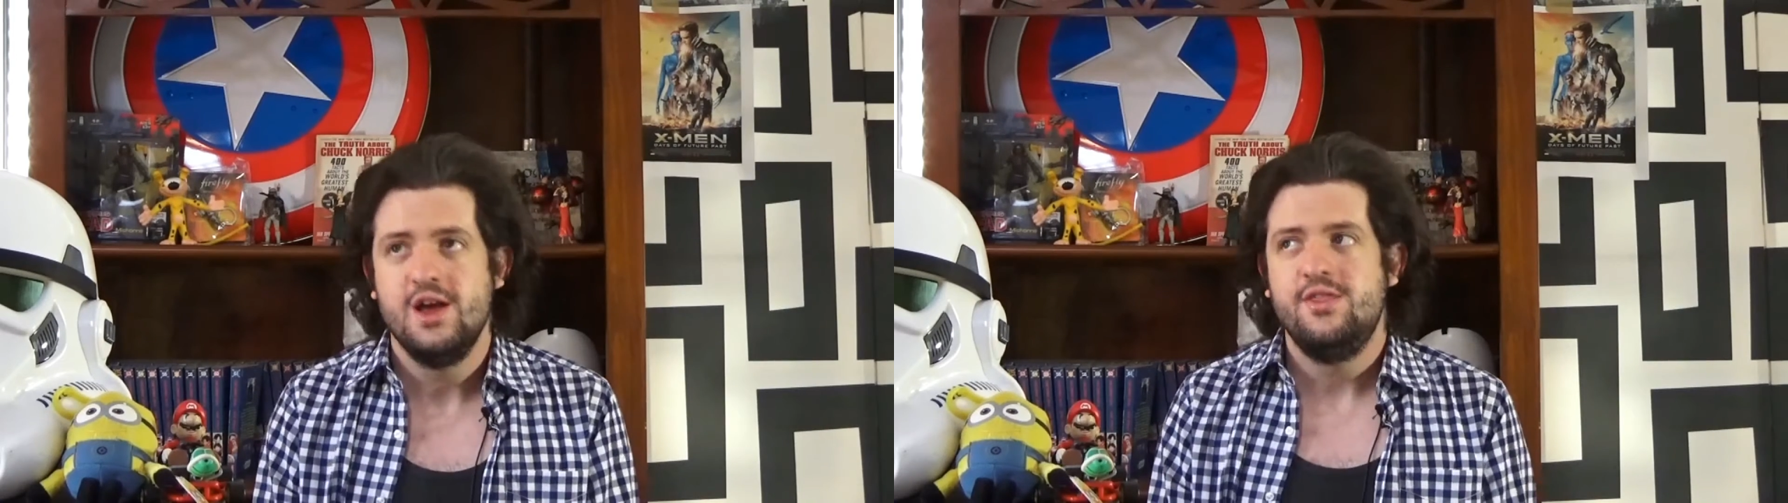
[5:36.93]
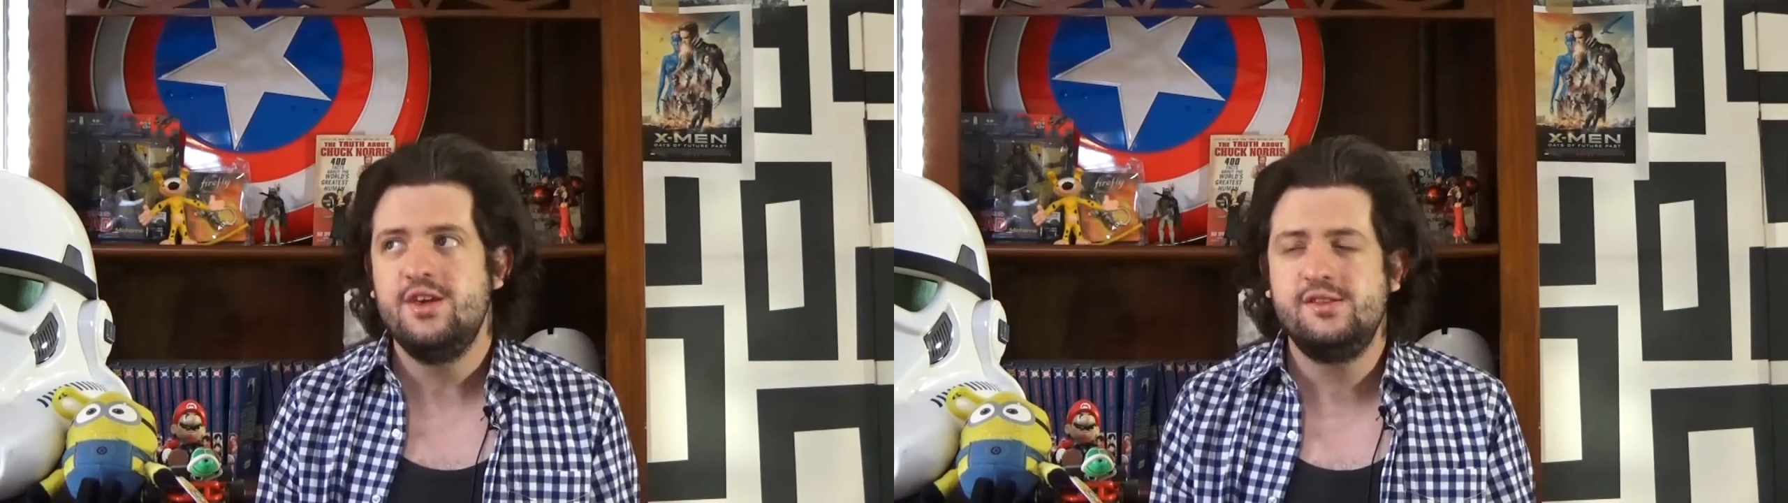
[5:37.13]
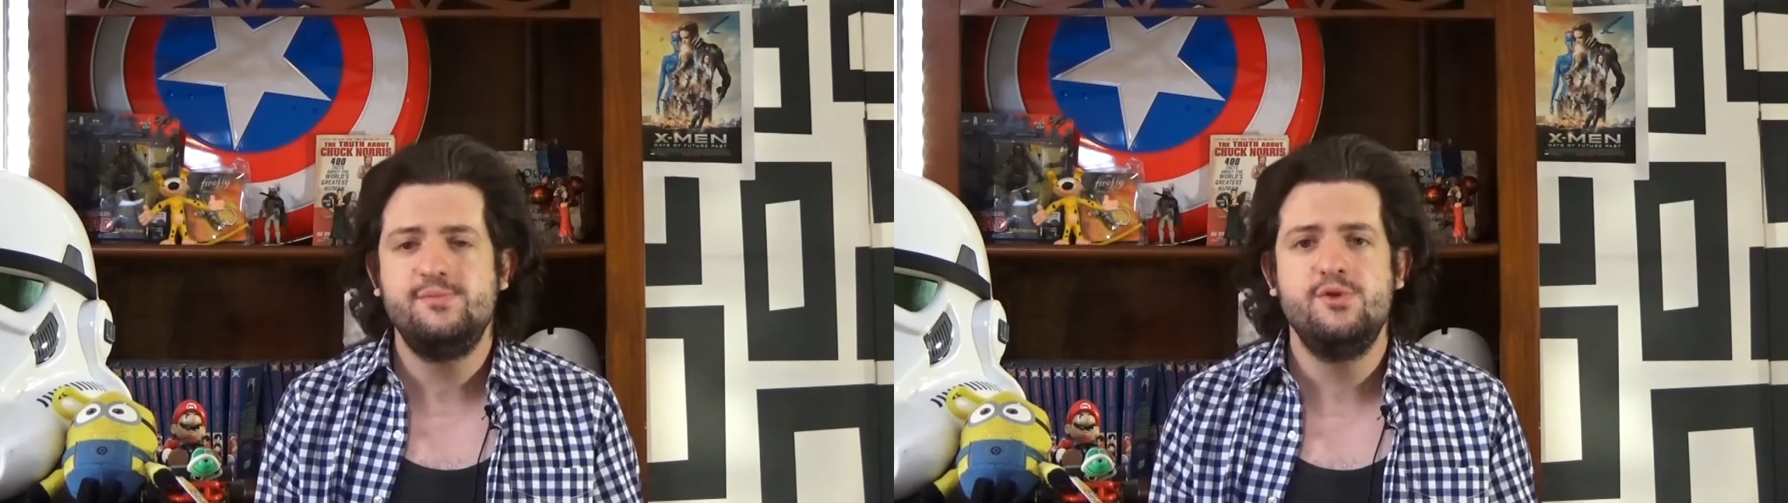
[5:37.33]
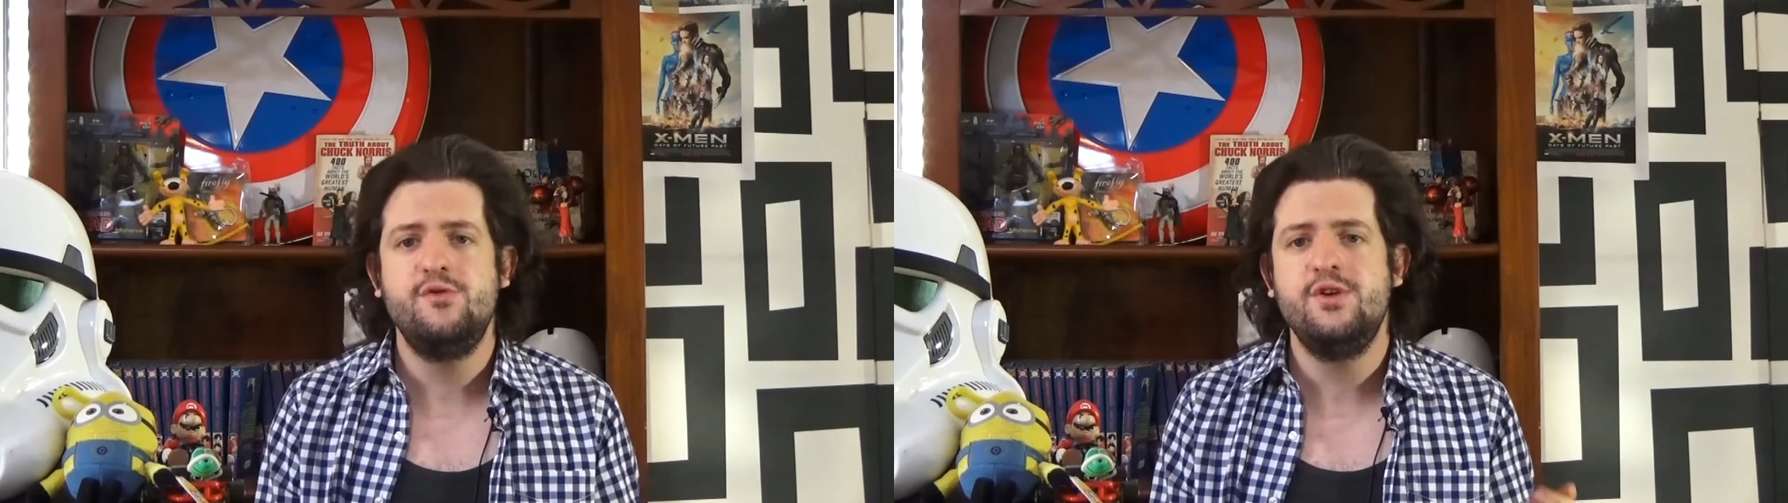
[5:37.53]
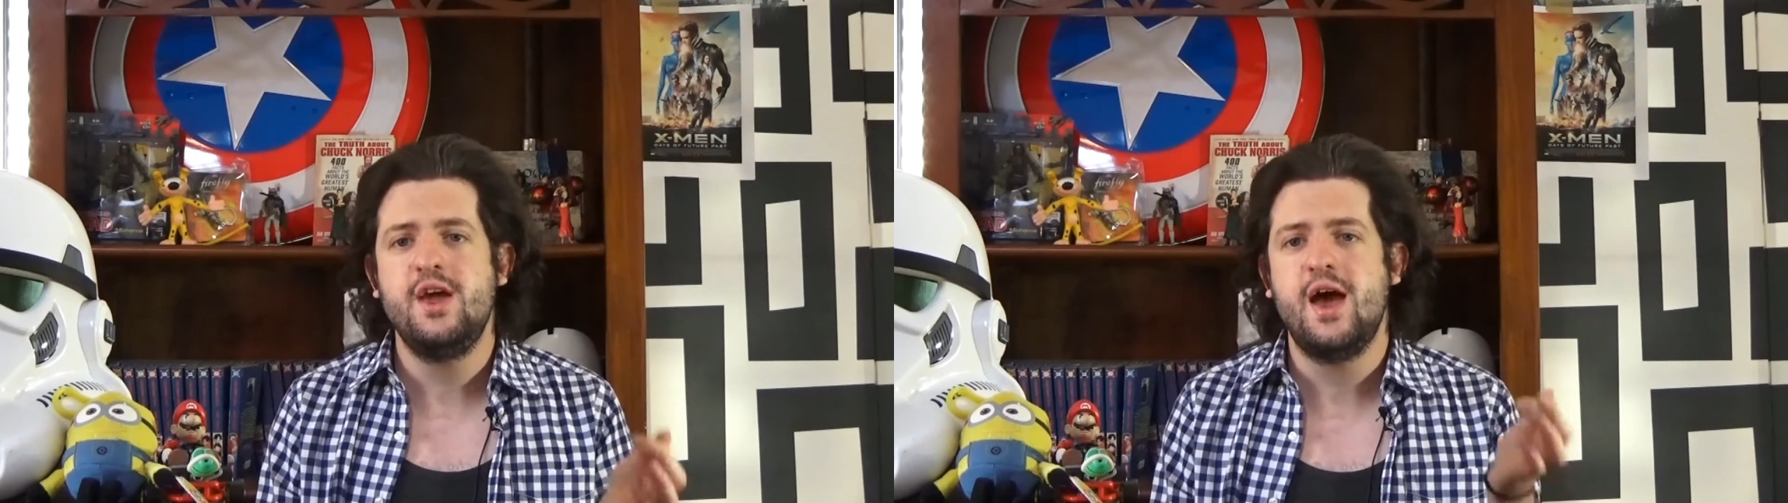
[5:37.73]
This
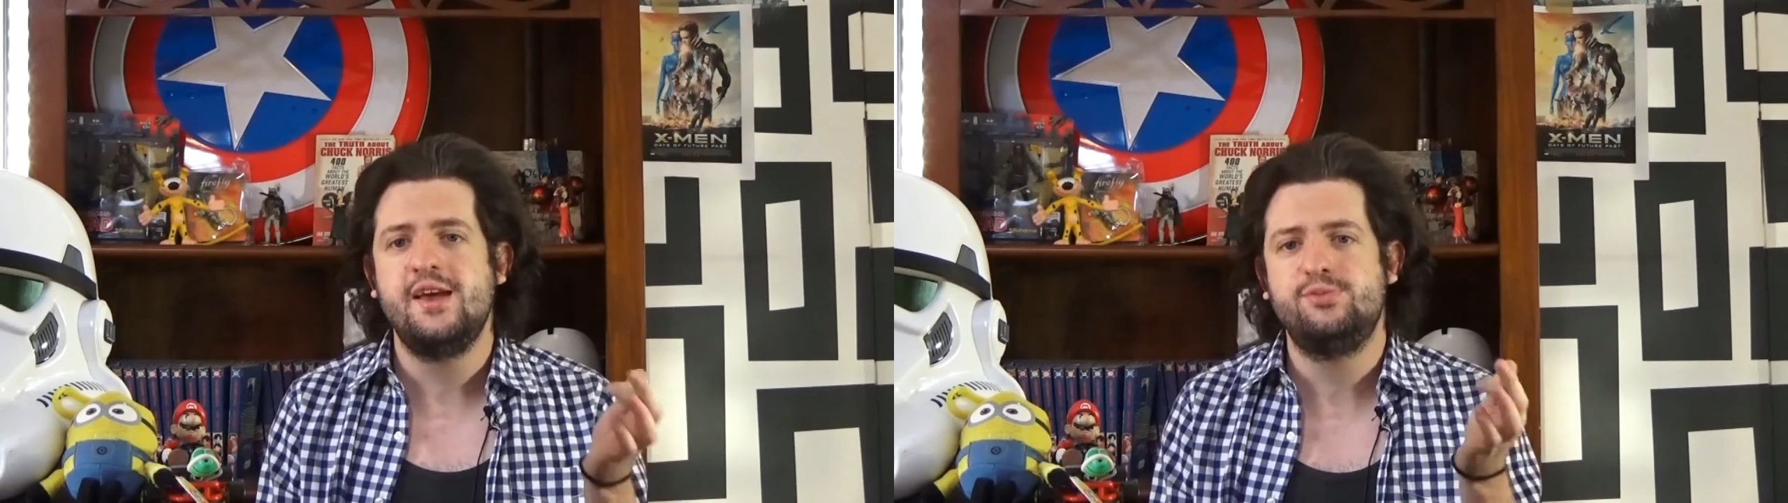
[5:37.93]
movie has